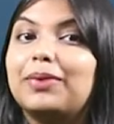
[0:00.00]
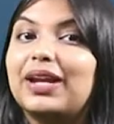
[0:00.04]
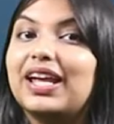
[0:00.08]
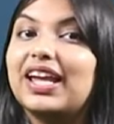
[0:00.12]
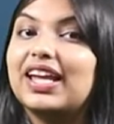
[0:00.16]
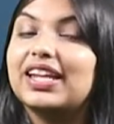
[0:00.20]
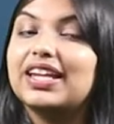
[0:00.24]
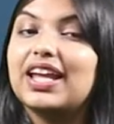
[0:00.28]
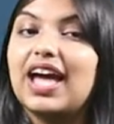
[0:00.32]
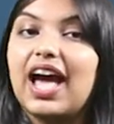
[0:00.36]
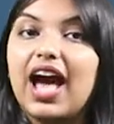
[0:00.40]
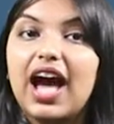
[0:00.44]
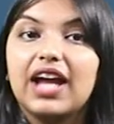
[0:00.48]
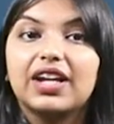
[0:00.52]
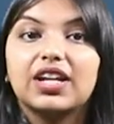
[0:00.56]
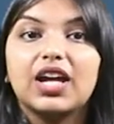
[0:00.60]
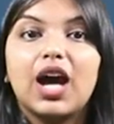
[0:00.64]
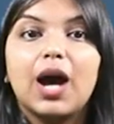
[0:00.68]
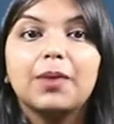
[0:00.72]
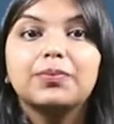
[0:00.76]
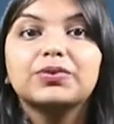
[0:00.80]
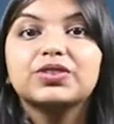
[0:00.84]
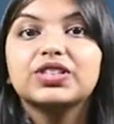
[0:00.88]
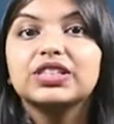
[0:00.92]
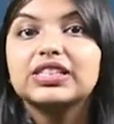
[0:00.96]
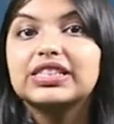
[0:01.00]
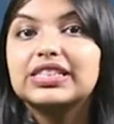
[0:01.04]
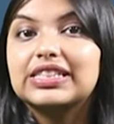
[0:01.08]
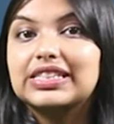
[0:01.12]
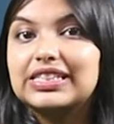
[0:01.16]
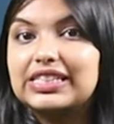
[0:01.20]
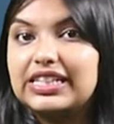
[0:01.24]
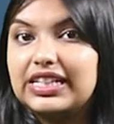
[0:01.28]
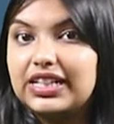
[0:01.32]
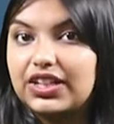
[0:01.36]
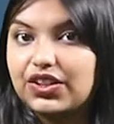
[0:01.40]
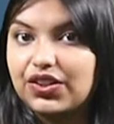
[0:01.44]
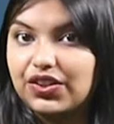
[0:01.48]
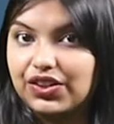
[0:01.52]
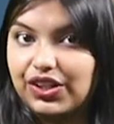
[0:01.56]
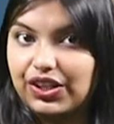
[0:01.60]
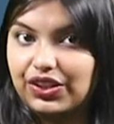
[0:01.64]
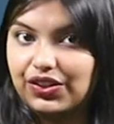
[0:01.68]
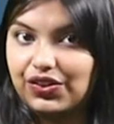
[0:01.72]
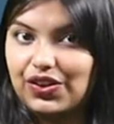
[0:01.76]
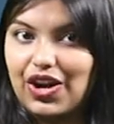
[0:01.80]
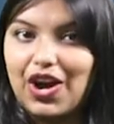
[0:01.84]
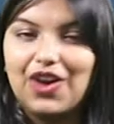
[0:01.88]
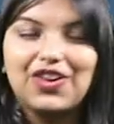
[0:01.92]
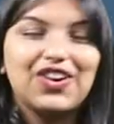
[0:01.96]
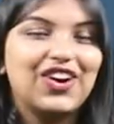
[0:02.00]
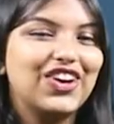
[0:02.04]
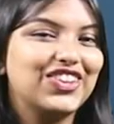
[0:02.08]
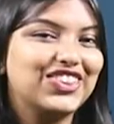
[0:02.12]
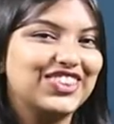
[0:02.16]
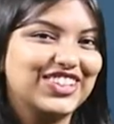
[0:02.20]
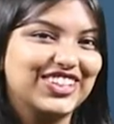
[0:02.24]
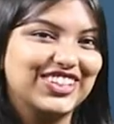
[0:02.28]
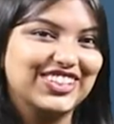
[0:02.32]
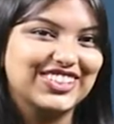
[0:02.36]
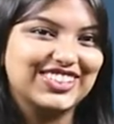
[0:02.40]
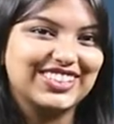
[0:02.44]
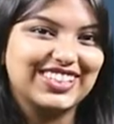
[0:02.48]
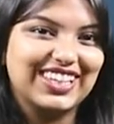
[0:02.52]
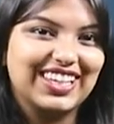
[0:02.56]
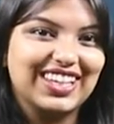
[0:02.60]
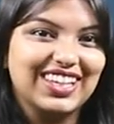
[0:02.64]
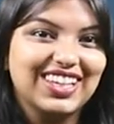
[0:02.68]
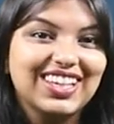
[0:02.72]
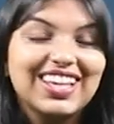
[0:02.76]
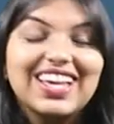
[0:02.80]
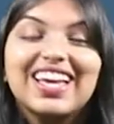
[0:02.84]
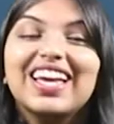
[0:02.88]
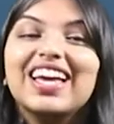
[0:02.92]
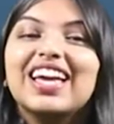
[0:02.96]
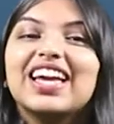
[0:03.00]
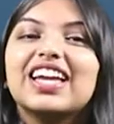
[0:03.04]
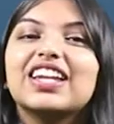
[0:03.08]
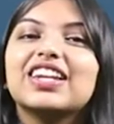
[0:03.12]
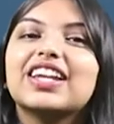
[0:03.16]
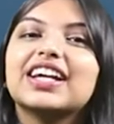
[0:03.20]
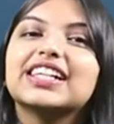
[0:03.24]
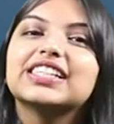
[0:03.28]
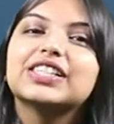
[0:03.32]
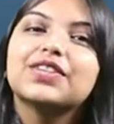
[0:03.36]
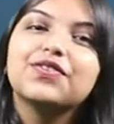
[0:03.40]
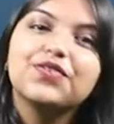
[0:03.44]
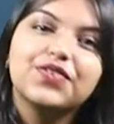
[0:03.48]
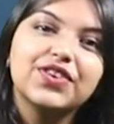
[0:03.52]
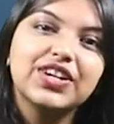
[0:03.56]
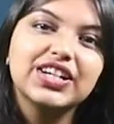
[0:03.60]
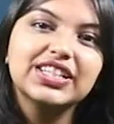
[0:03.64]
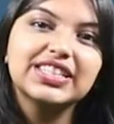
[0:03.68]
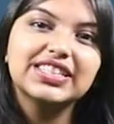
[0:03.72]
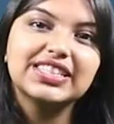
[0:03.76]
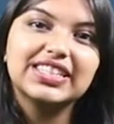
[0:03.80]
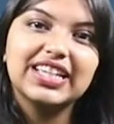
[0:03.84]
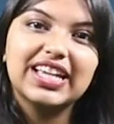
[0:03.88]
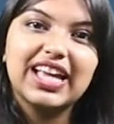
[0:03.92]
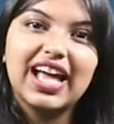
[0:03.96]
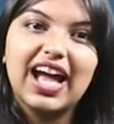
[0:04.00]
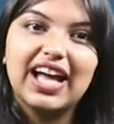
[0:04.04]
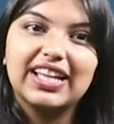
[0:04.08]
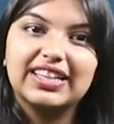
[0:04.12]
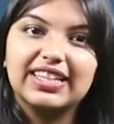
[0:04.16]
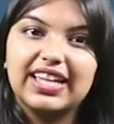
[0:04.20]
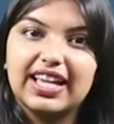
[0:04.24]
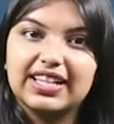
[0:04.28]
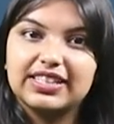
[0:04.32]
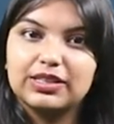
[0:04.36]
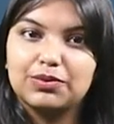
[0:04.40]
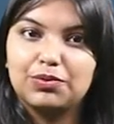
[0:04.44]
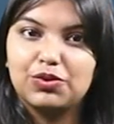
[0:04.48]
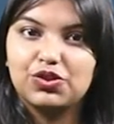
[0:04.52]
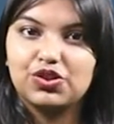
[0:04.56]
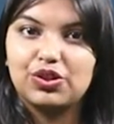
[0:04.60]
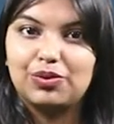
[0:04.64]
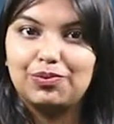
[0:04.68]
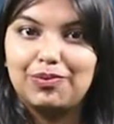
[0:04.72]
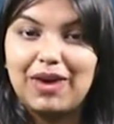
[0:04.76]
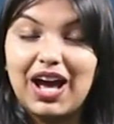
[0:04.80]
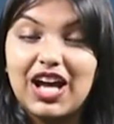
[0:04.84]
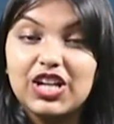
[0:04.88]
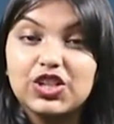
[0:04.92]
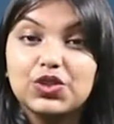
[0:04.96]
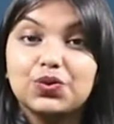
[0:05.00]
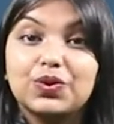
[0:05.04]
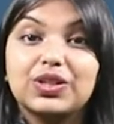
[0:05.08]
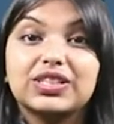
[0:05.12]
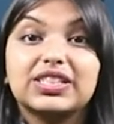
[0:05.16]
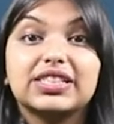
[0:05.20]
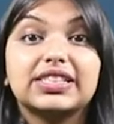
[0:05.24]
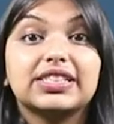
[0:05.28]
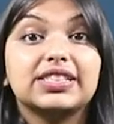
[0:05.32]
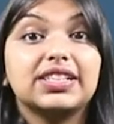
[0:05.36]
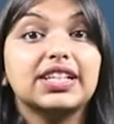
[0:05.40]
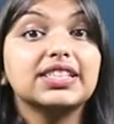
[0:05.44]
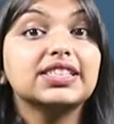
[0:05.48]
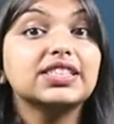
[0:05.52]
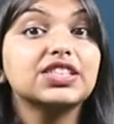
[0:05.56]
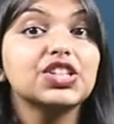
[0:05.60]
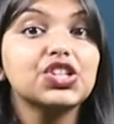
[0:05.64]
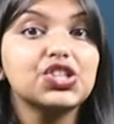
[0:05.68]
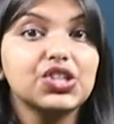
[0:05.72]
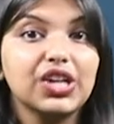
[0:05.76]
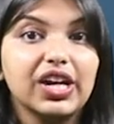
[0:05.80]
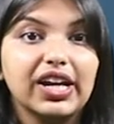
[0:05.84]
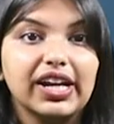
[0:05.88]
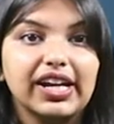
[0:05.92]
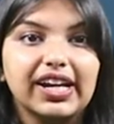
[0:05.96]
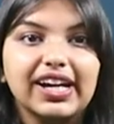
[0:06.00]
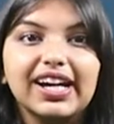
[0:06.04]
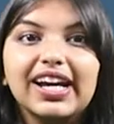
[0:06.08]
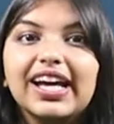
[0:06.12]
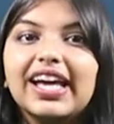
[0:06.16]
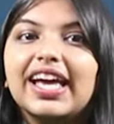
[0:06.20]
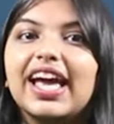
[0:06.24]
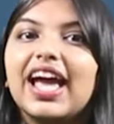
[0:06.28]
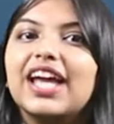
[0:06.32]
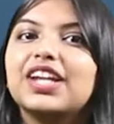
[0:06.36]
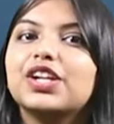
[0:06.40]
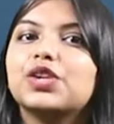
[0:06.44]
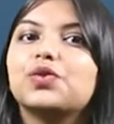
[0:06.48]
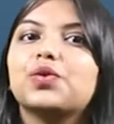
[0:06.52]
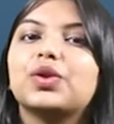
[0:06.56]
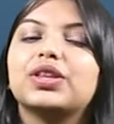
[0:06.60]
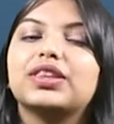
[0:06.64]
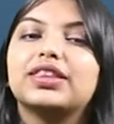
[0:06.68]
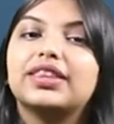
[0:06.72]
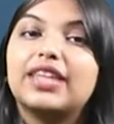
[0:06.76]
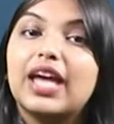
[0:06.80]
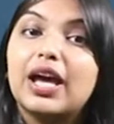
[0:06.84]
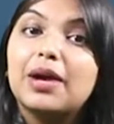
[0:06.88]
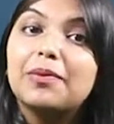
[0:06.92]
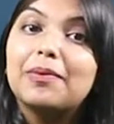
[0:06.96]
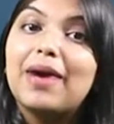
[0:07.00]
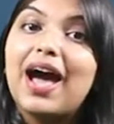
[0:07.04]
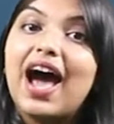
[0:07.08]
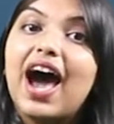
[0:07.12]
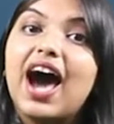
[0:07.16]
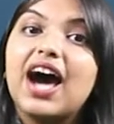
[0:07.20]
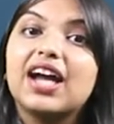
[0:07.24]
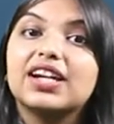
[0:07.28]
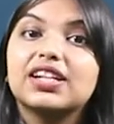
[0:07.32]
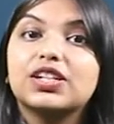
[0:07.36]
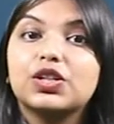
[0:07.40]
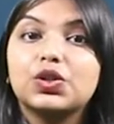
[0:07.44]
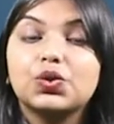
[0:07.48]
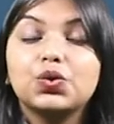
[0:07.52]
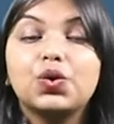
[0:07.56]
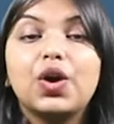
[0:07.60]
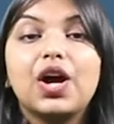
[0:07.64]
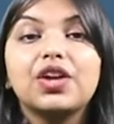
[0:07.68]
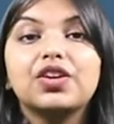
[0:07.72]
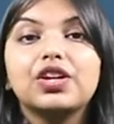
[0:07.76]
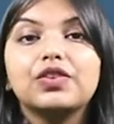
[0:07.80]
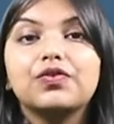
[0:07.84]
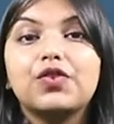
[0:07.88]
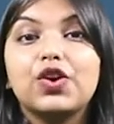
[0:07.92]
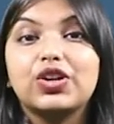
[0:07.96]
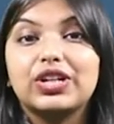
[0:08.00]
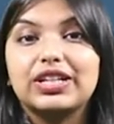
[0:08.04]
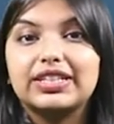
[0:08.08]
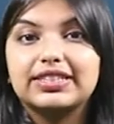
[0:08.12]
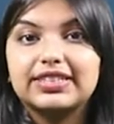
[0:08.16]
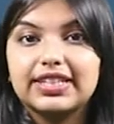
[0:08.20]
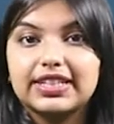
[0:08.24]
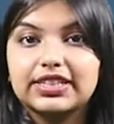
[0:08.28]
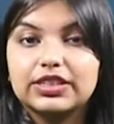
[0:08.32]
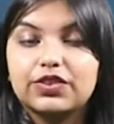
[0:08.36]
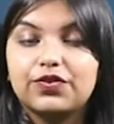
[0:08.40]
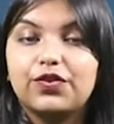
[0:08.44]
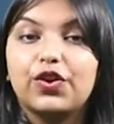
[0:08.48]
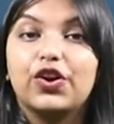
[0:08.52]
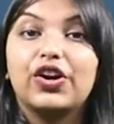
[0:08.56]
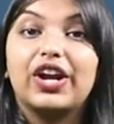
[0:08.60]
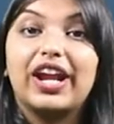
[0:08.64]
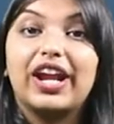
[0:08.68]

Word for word: played at Uptonsteel Cricket Ground on Thursday. India's first day at the exhibition match versus Leicestershire ended with them at two forty-six for